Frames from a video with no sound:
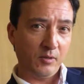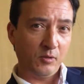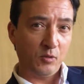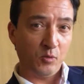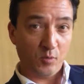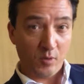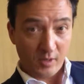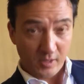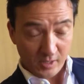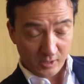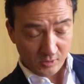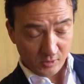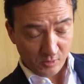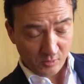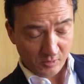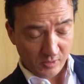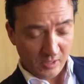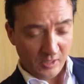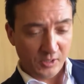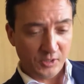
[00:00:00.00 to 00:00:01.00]
to run his
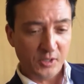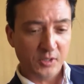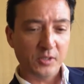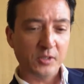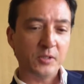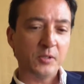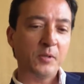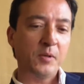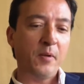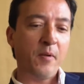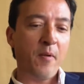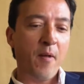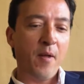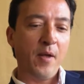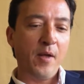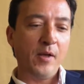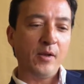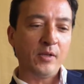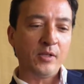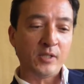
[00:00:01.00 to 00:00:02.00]
due diligence,
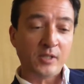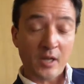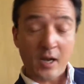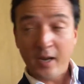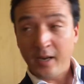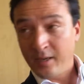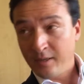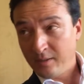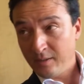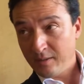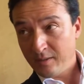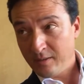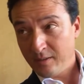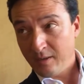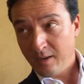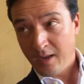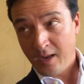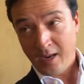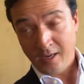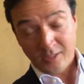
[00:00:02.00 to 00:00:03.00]
sign
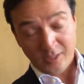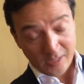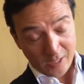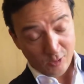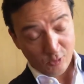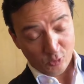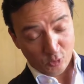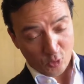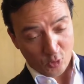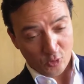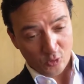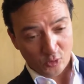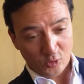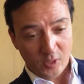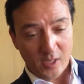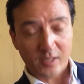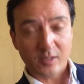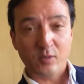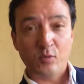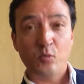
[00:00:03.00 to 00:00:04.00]
a sales
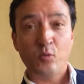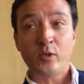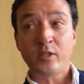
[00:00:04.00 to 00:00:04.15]
contract,